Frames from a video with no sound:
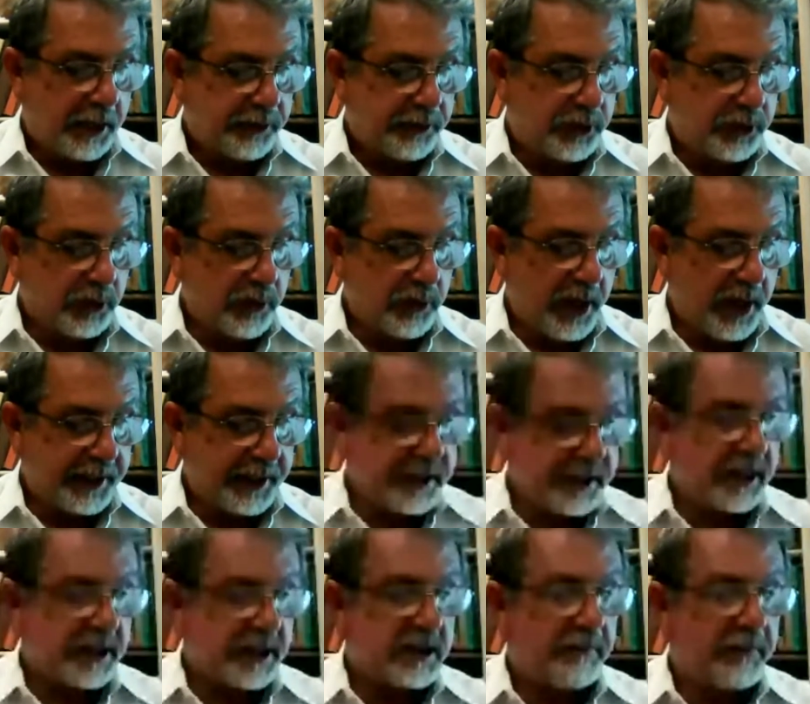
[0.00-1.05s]
do not
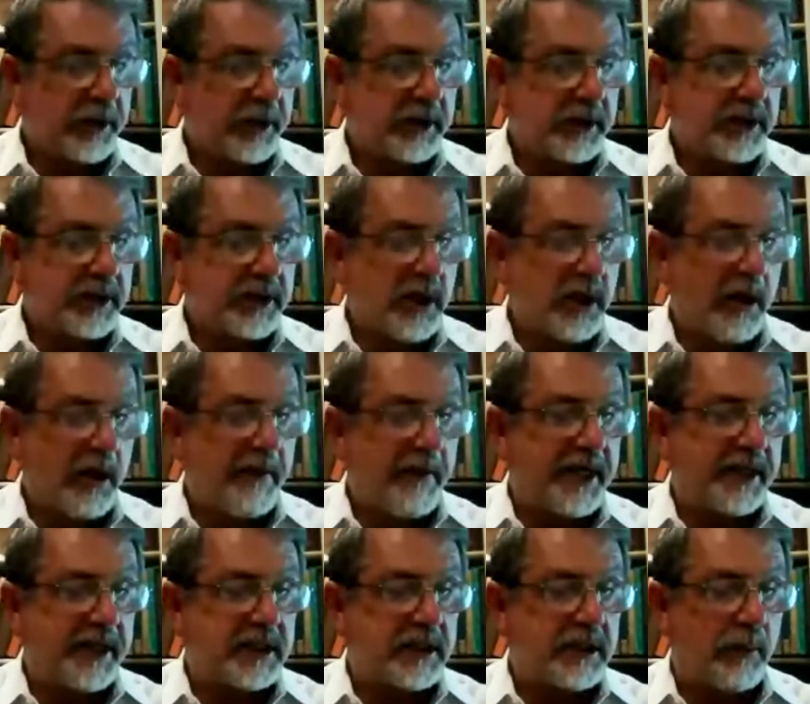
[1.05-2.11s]
exist. There's no
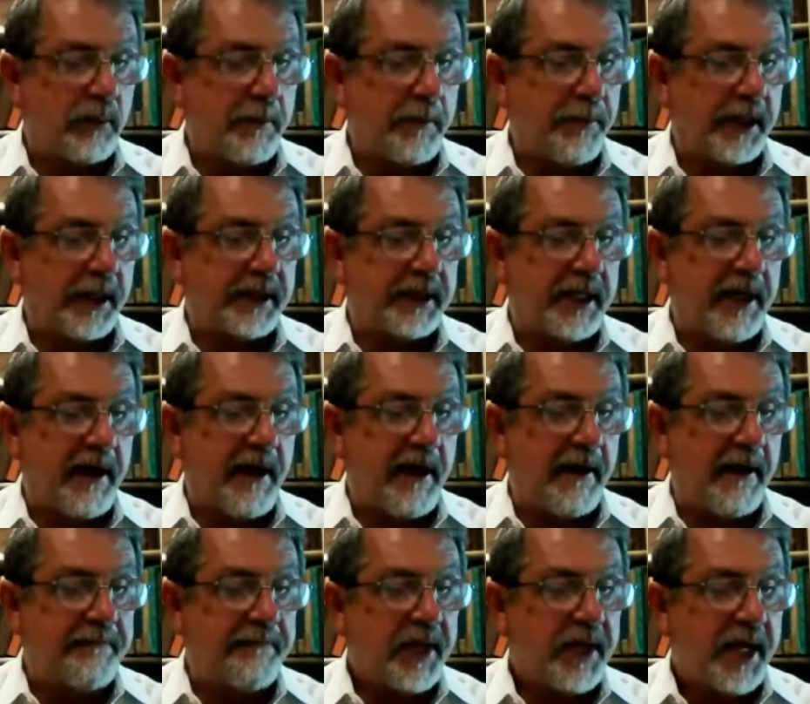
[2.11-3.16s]
evidence to rebut the
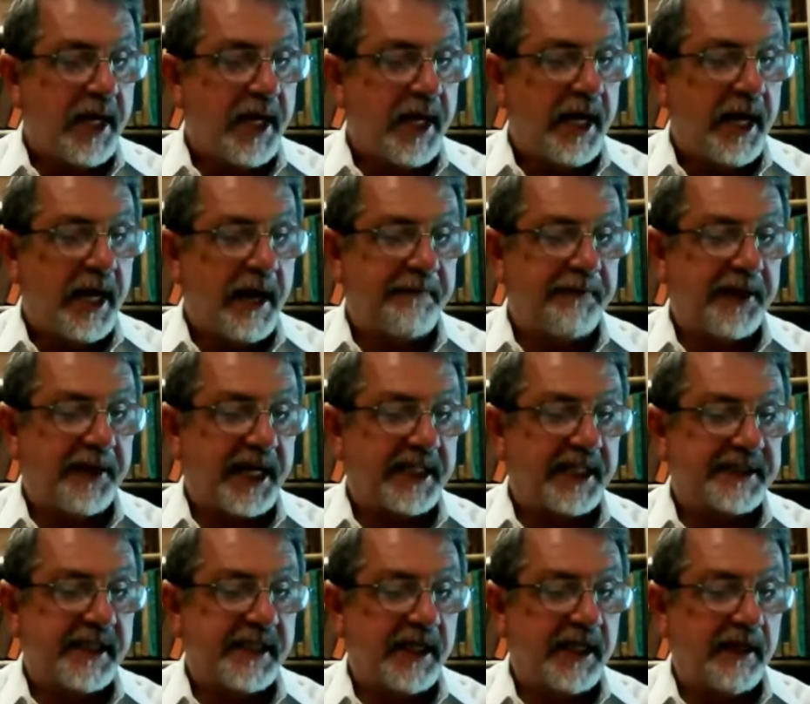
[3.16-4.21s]

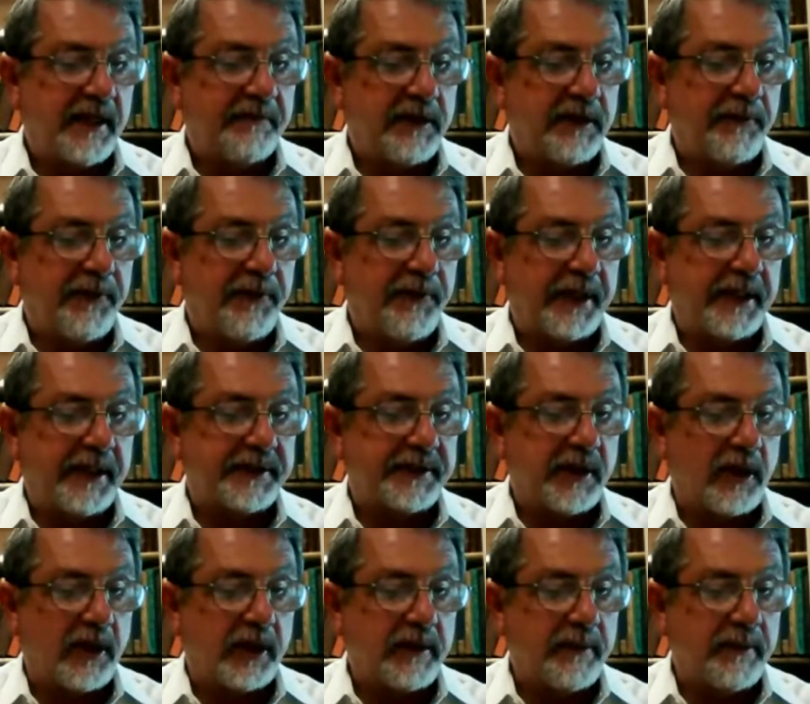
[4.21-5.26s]
efficacy of defendant's
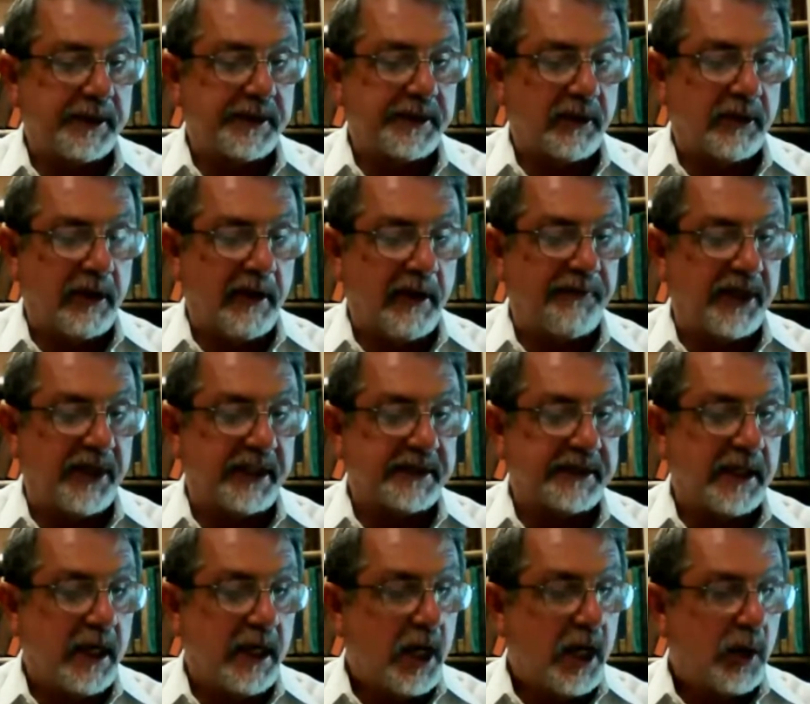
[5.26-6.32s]
arguments or evidence.
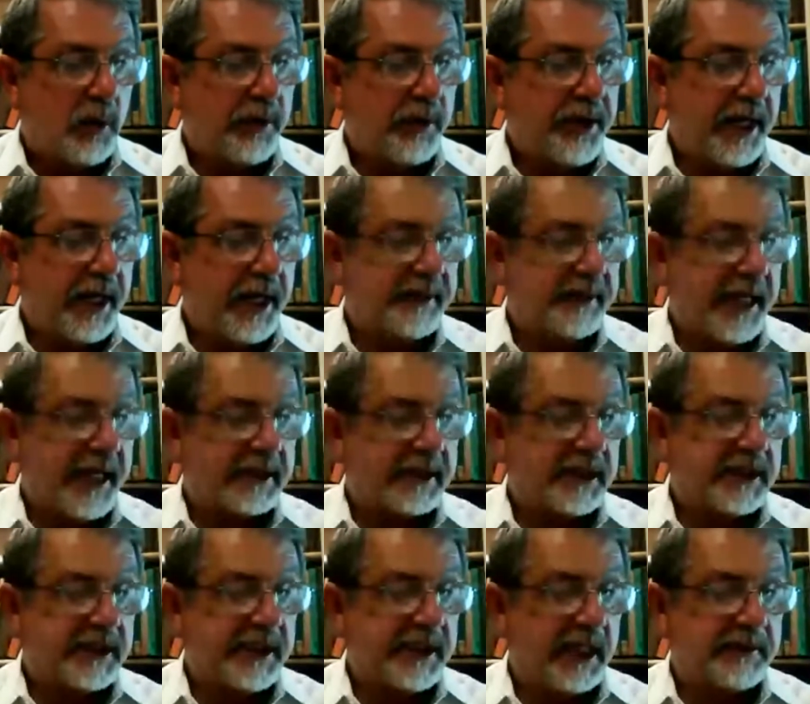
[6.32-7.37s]
Without tax
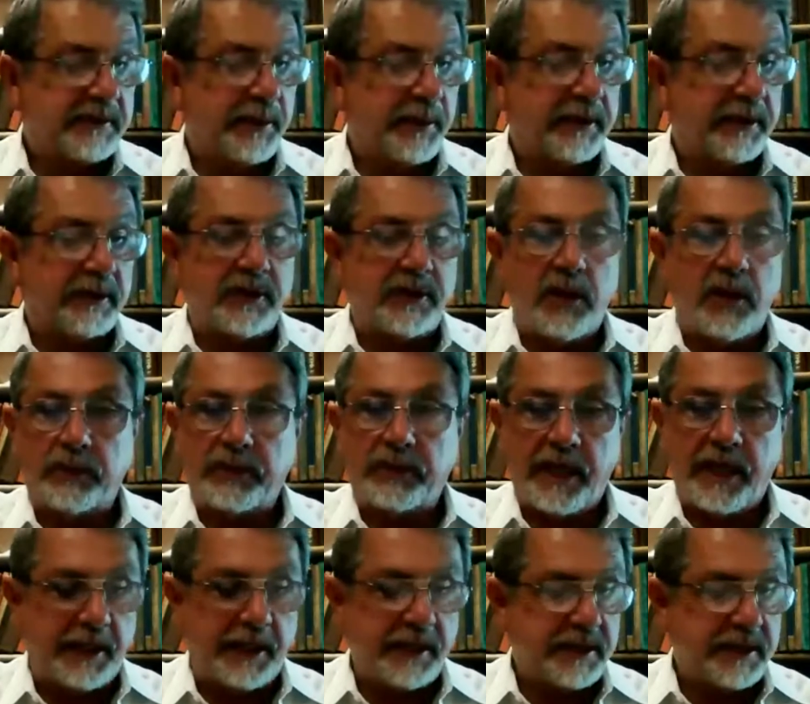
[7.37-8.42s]
assessment, there's no
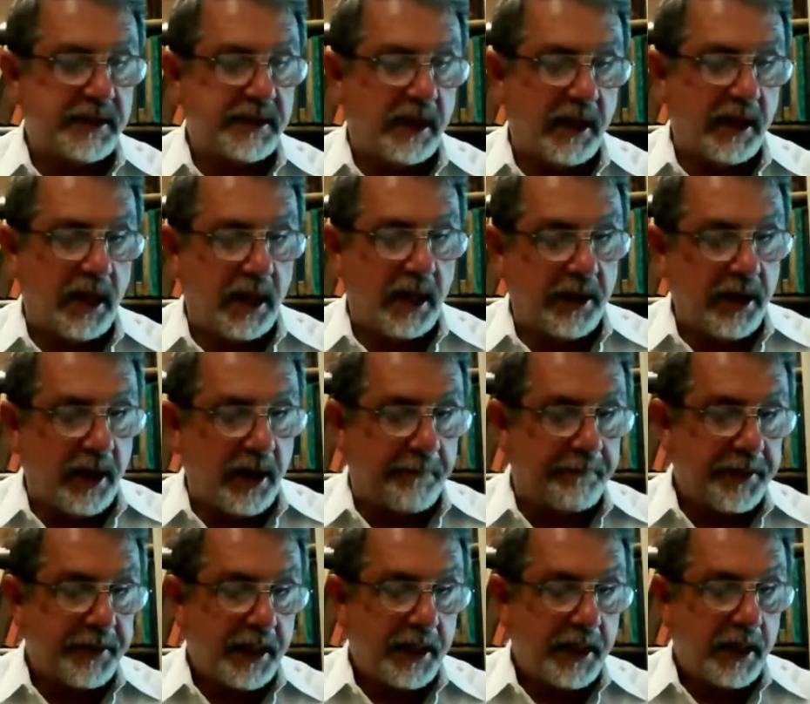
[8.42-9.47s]
case, But
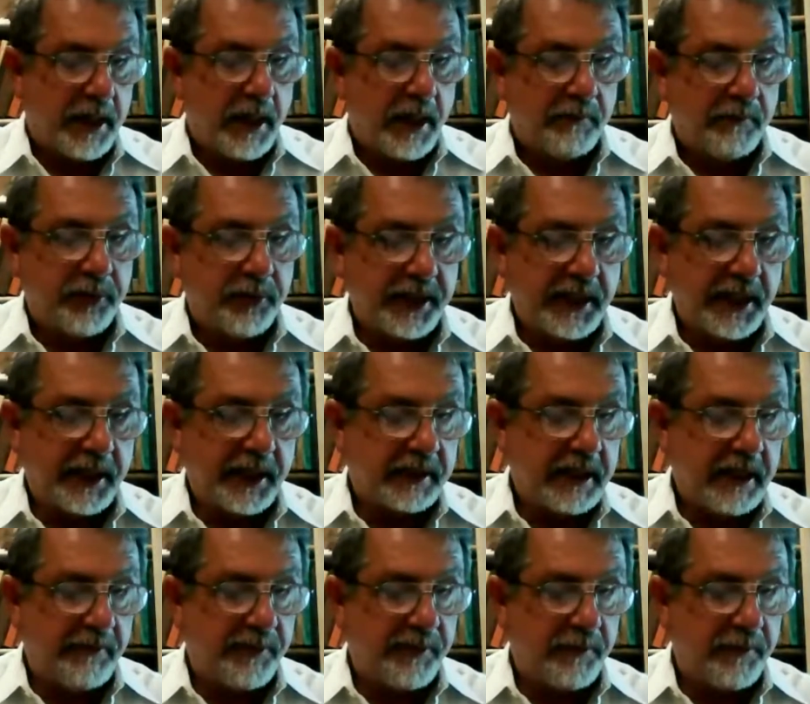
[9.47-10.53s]
again,
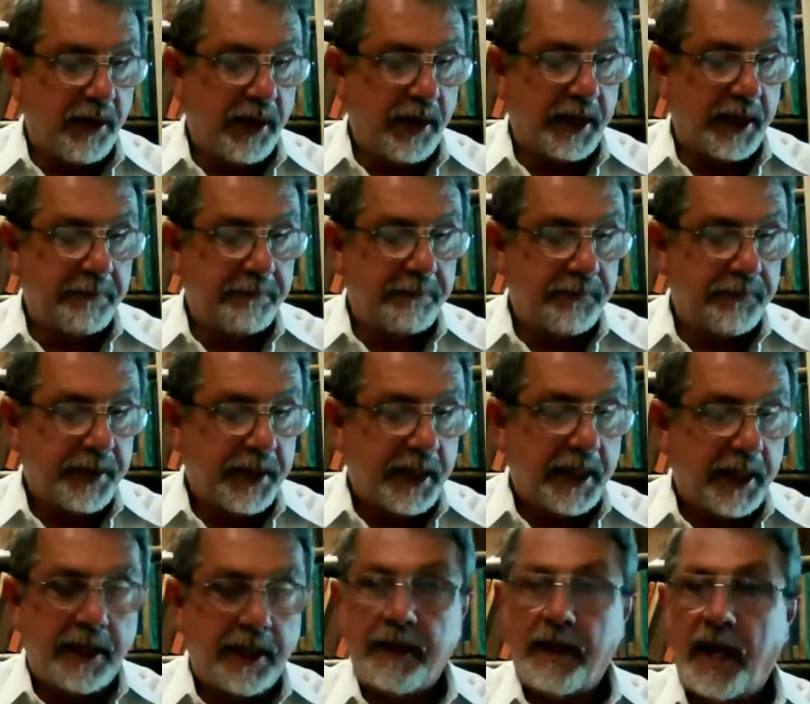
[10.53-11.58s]
keep in mind,
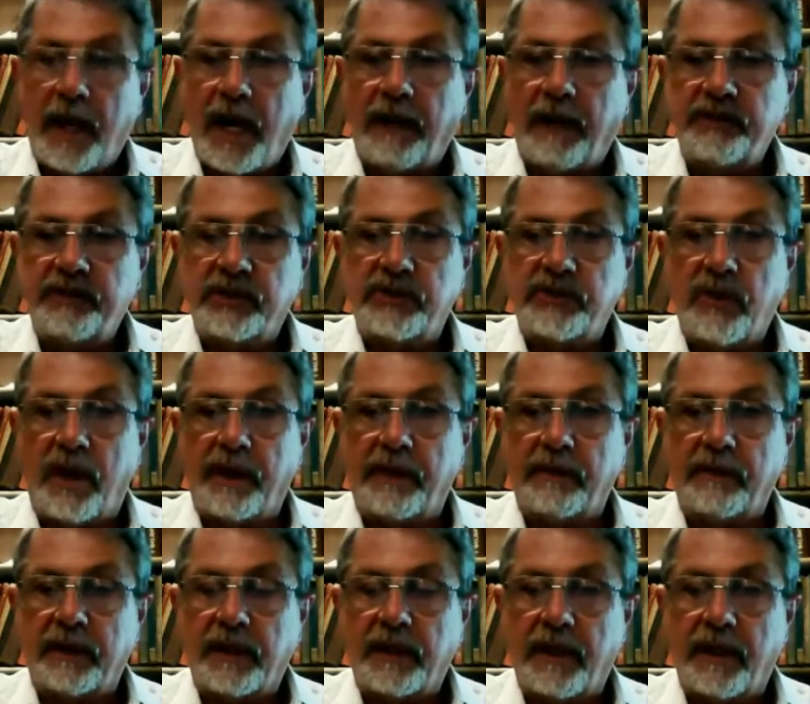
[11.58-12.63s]
I'm just trying
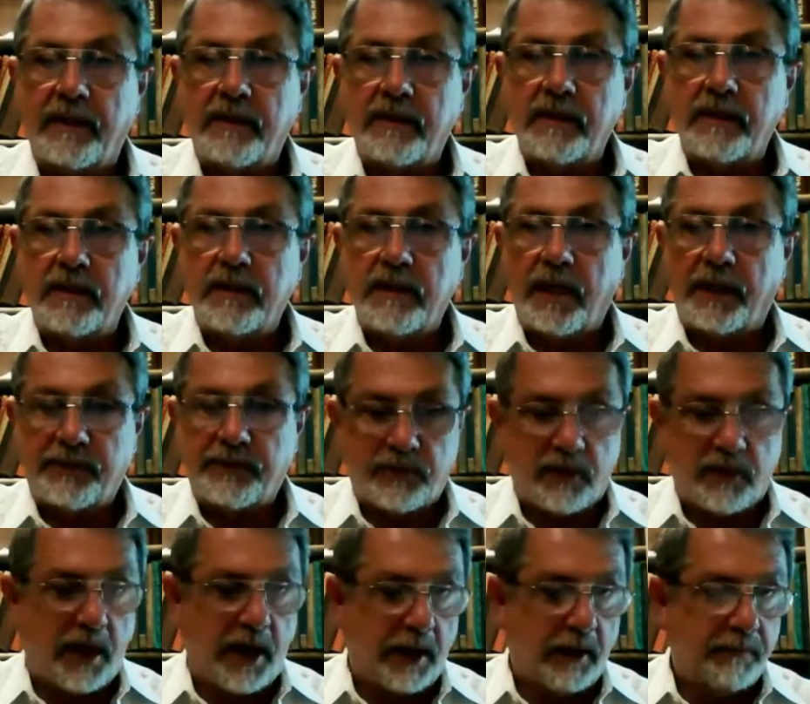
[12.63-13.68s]
to get a
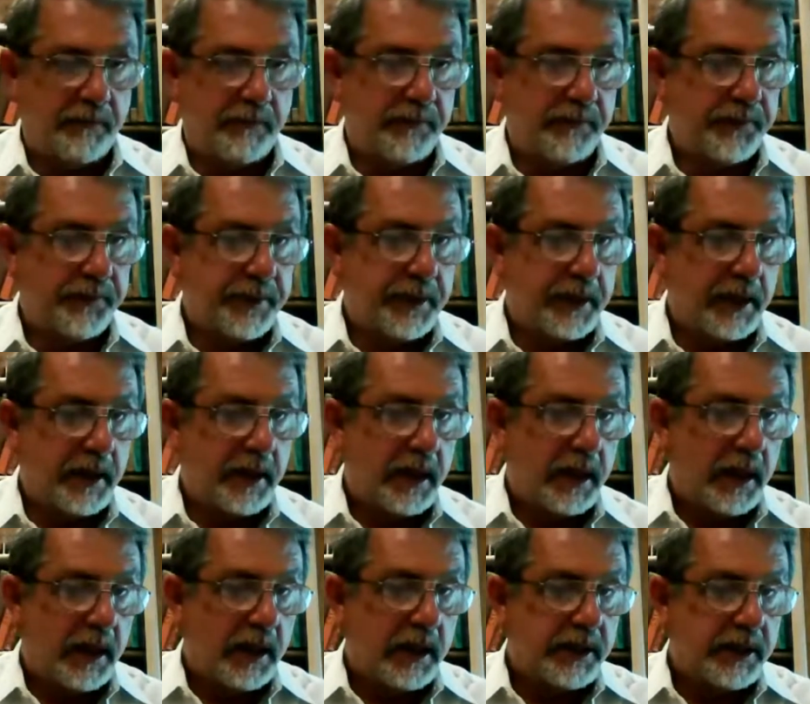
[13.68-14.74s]
trial.
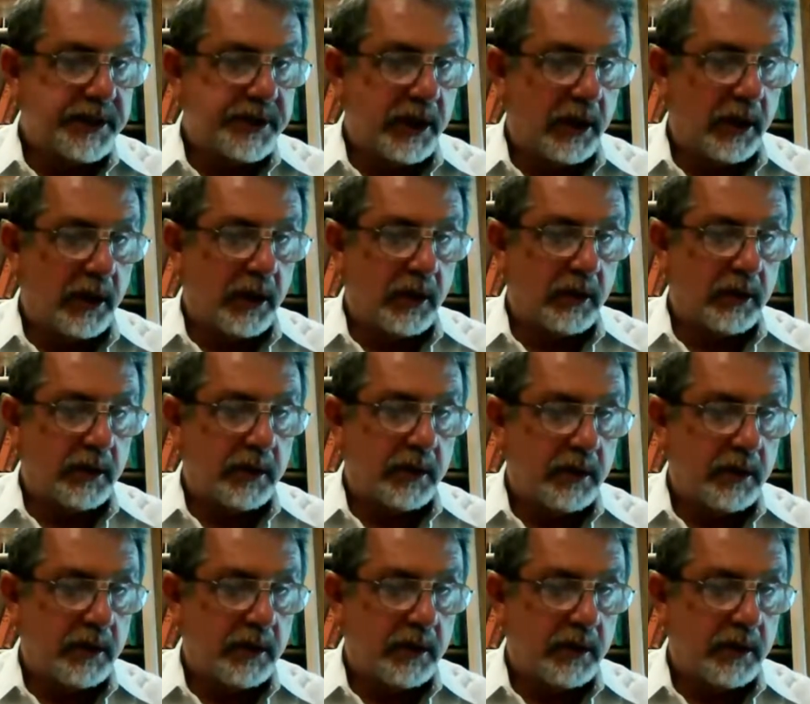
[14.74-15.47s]
So